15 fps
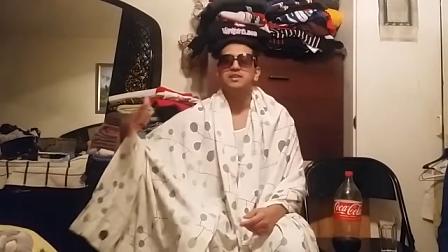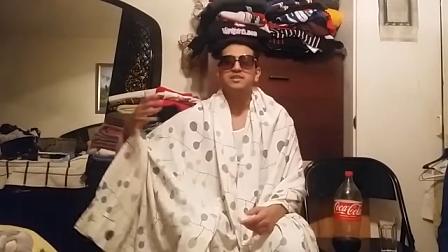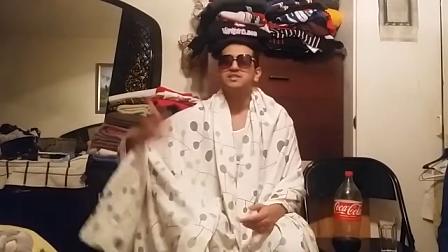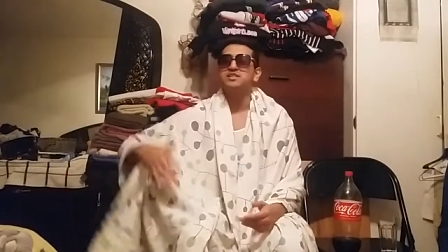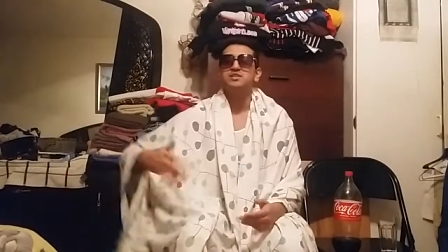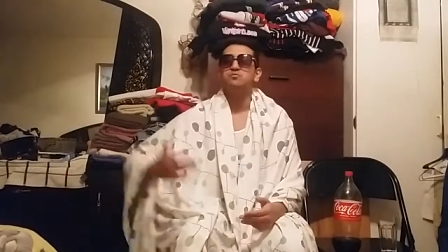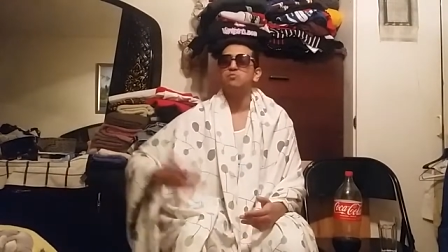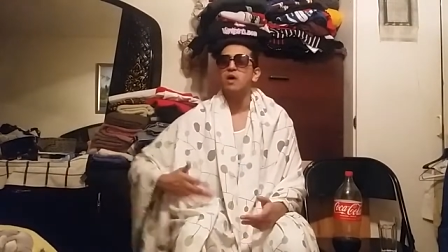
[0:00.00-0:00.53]

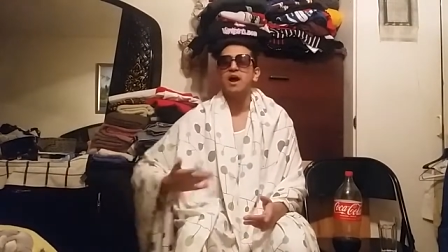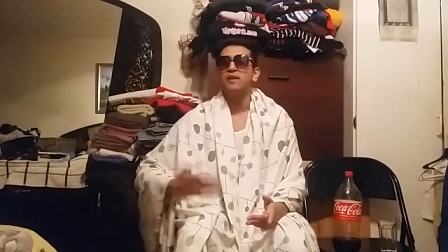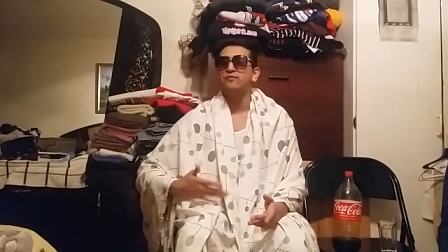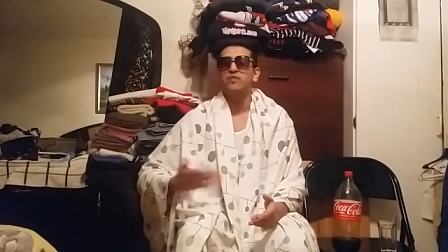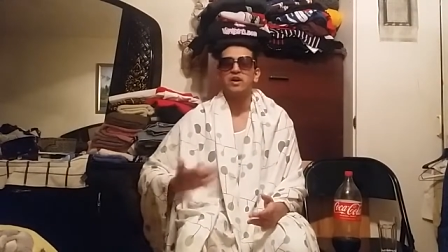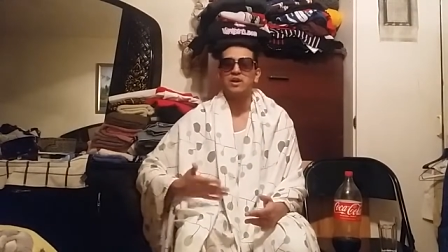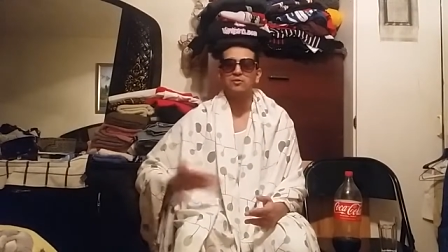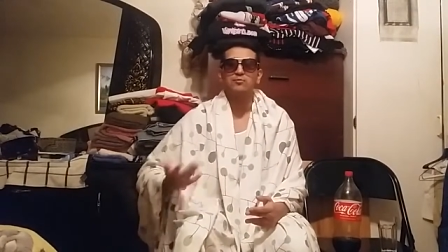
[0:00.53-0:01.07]
This is why
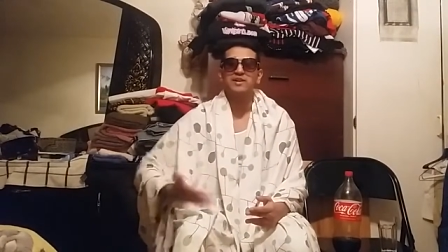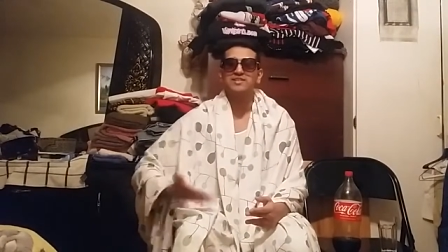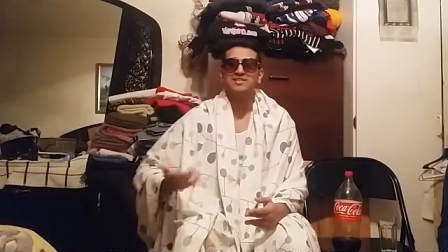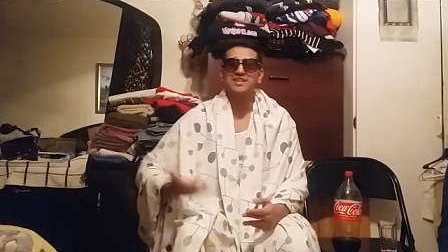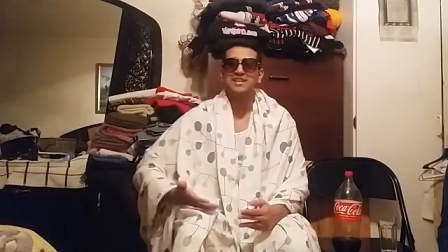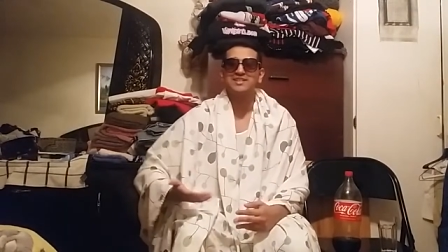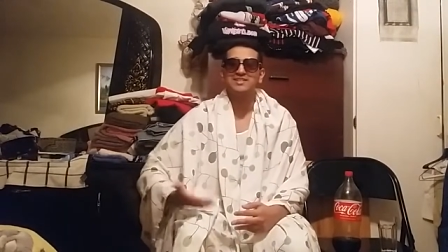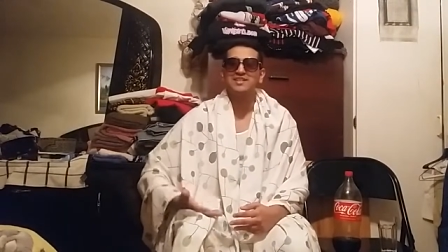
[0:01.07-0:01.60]
fucking
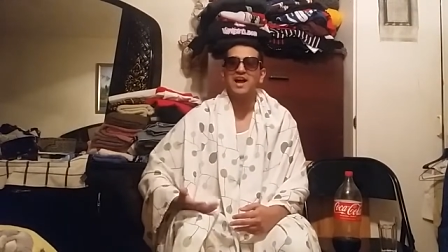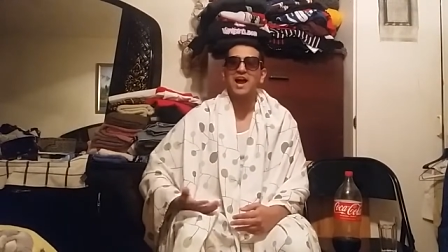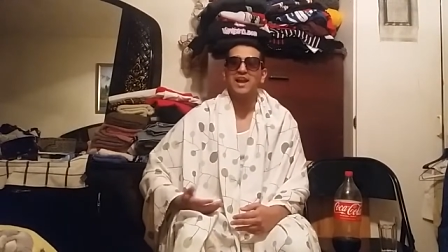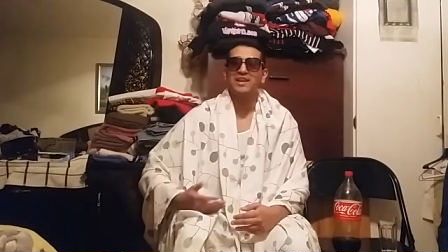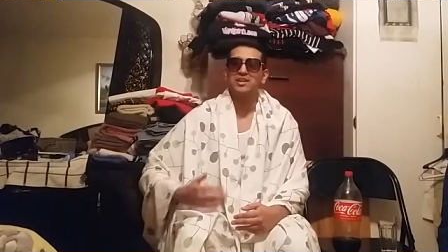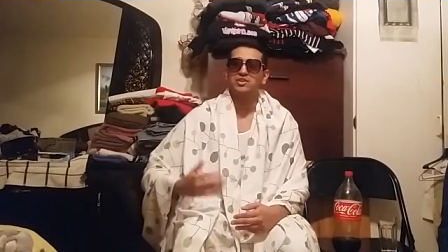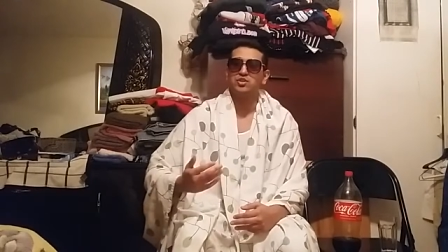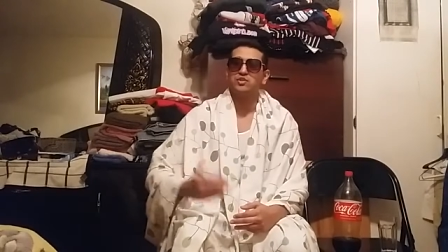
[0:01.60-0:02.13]
wrestling is
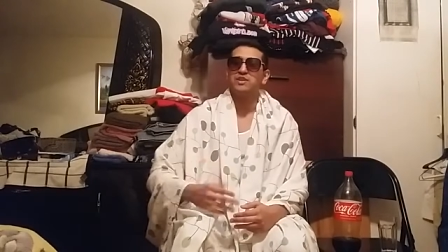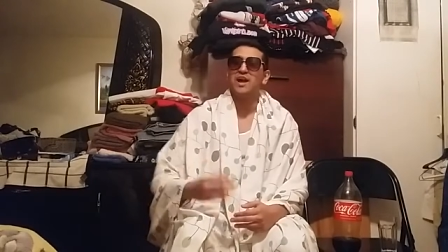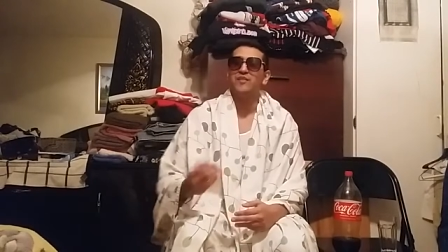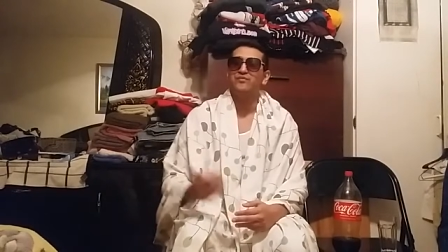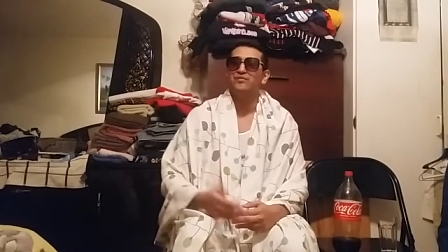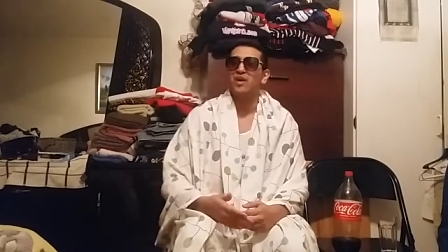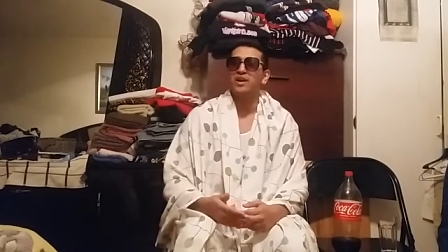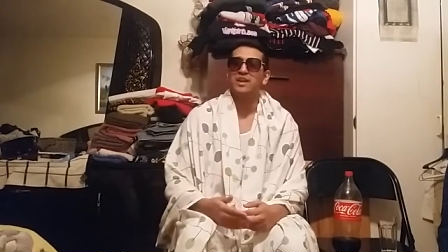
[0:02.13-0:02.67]
dying, because you're
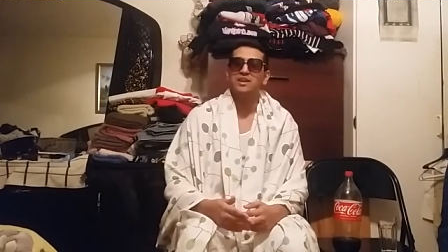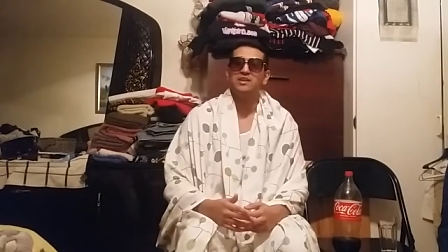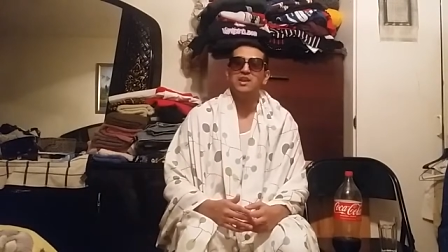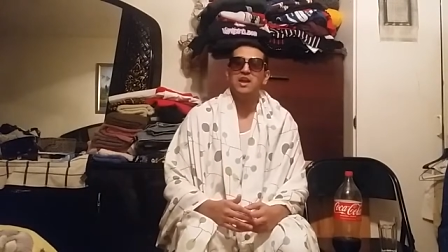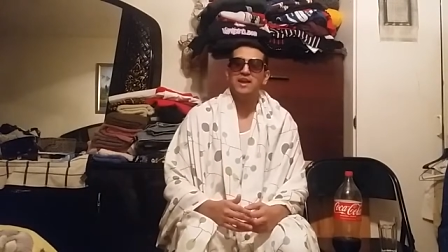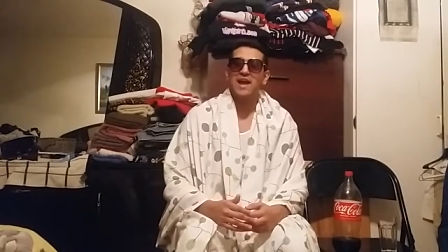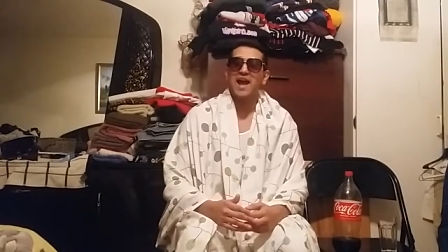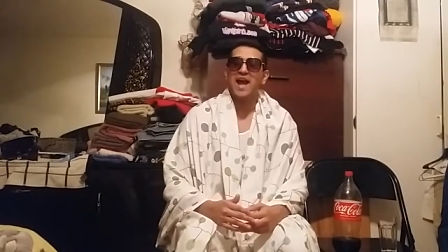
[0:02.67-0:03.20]
not fucking
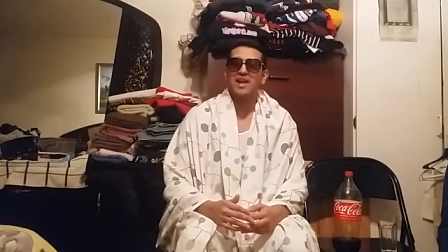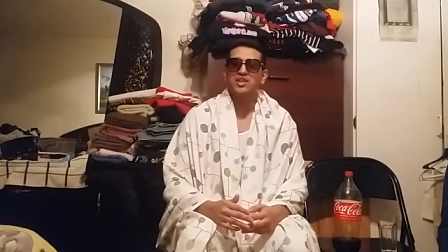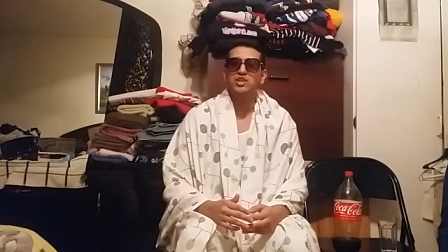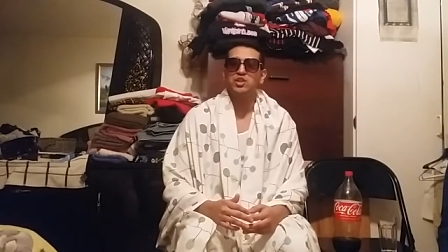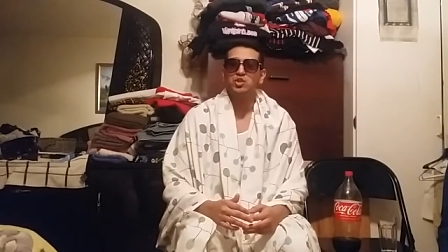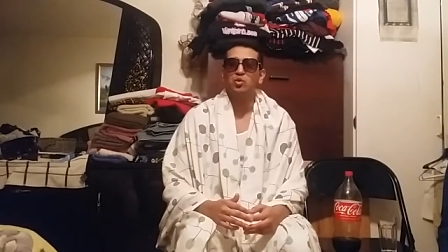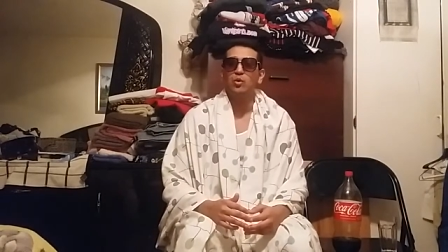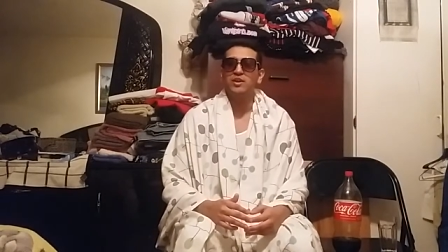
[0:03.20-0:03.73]

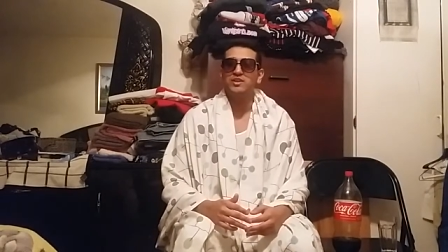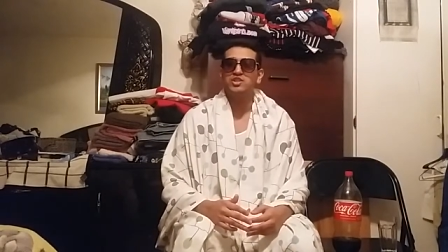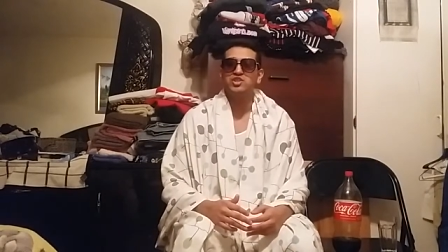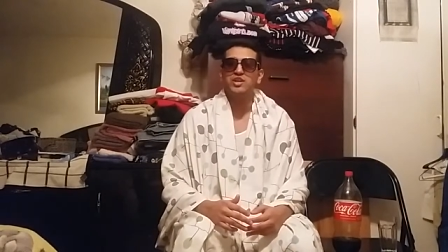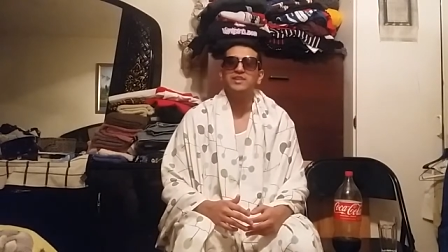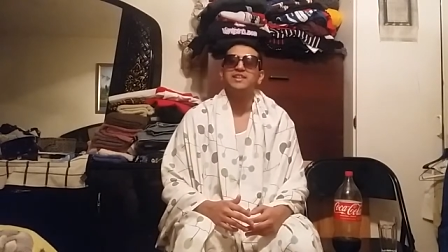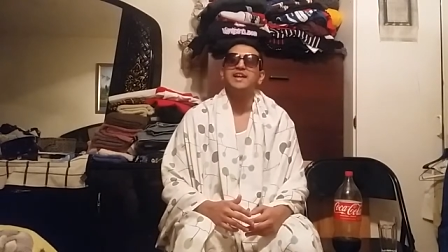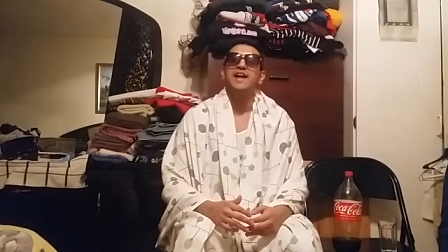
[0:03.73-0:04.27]
actually doing
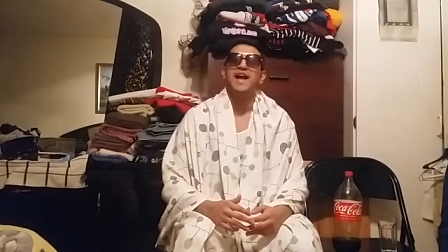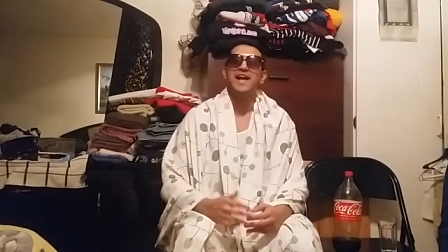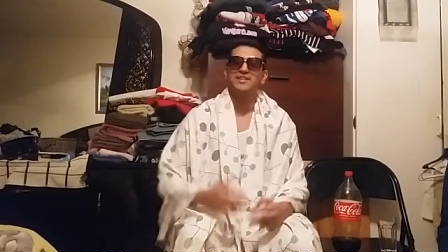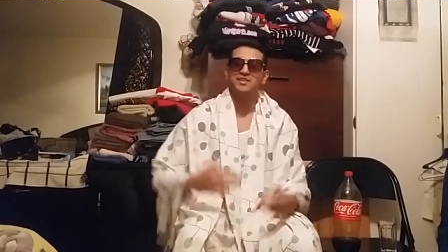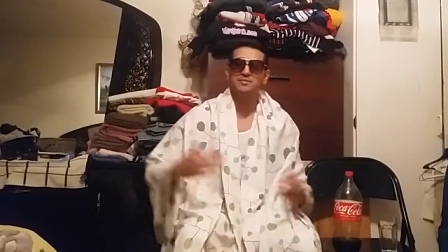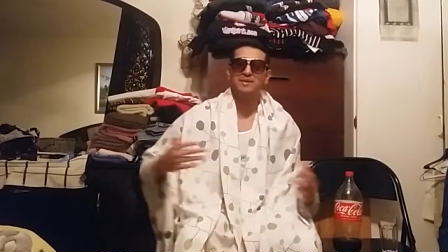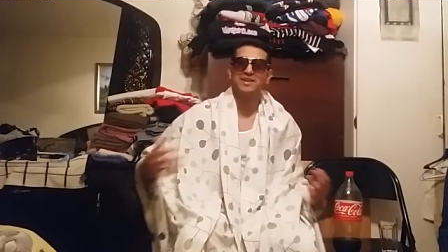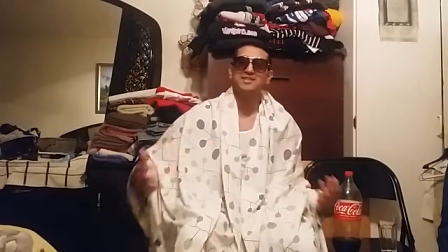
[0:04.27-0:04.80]
shit that
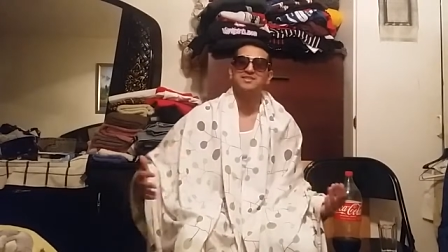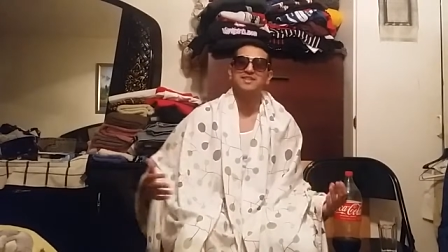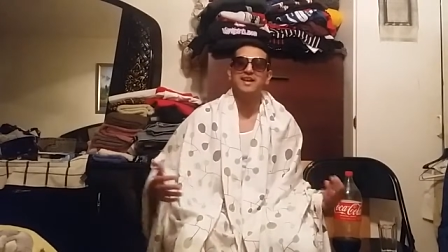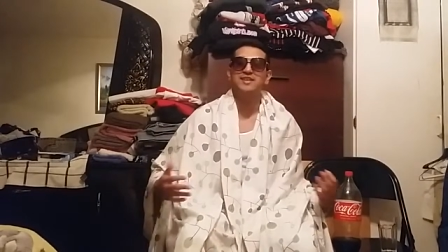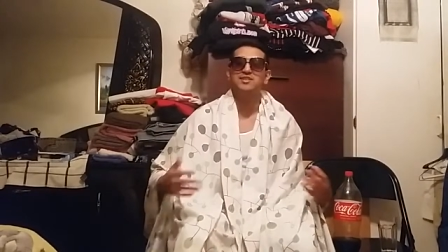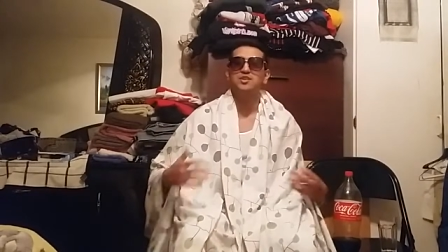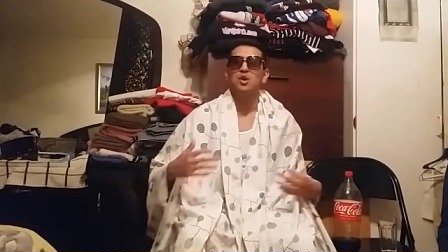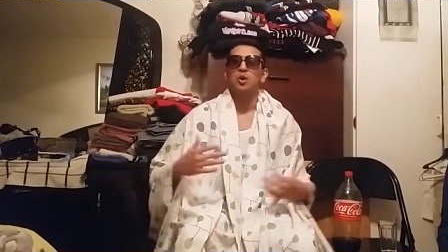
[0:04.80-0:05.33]
actually makes
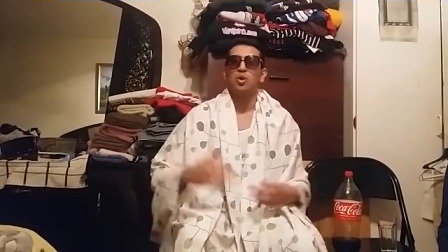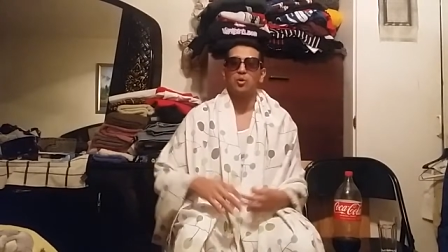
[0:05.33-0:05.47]
sense,